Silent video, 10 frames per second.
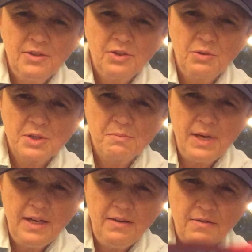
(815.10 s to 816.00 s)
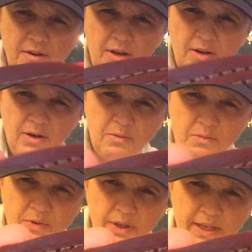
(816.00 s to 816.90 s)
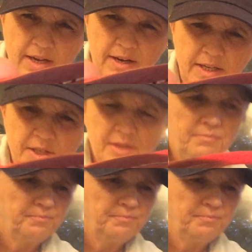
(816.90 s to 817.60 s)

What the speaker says: so it's made really nice.